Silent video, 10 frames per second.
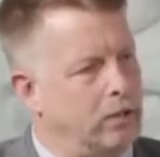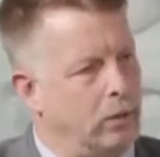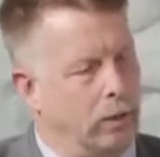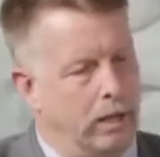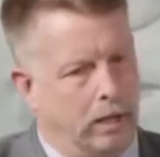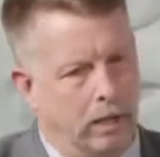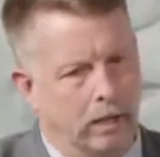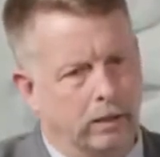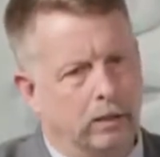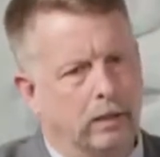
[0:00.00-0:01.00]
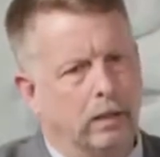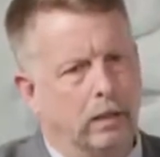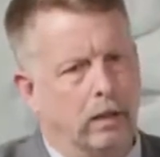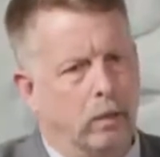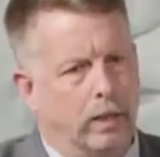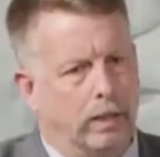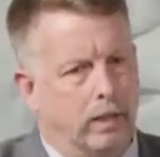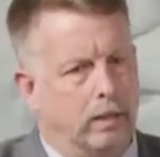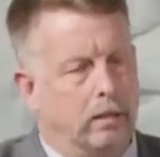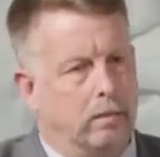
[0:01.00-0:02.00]
So we
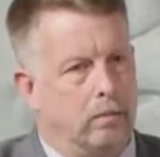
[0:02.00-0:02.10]
did